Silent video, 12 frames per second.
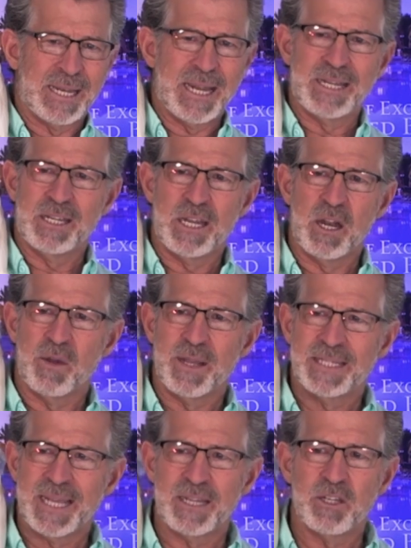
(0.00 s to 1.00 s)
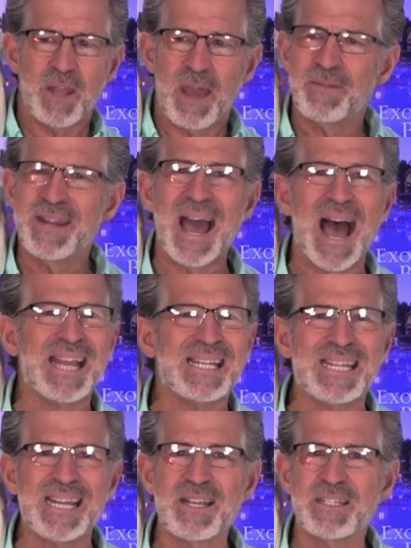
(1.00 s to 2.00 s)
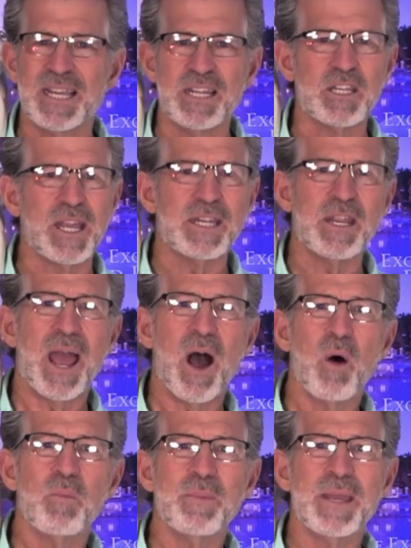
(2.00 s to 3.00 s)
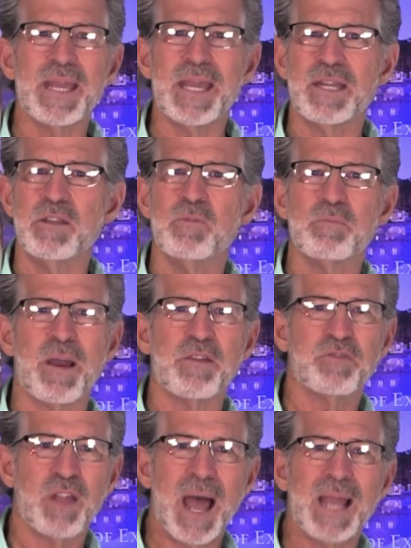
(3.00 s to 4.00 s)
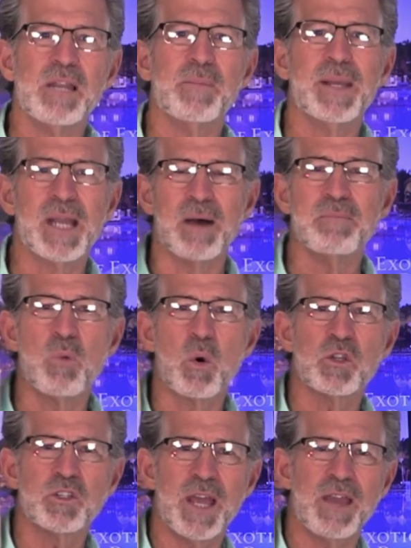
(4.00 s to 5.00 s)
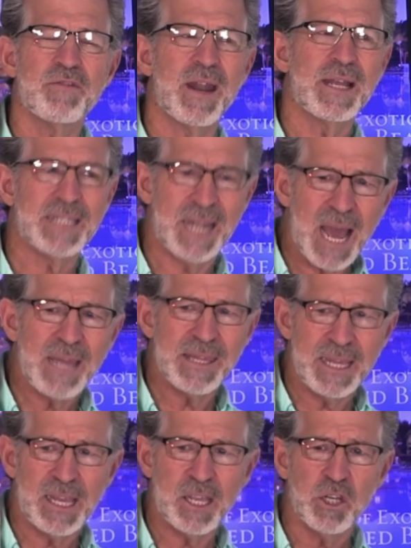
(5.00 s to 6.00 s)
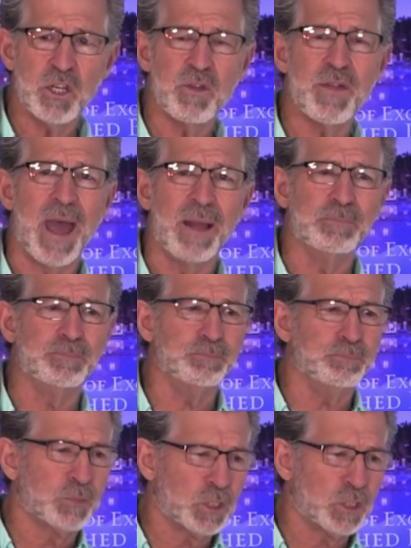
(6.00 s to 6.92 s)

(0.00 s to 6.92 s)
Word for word: and you know he said do you have any ideas can, can you help me in my flying to become more safe and i said i think i can do that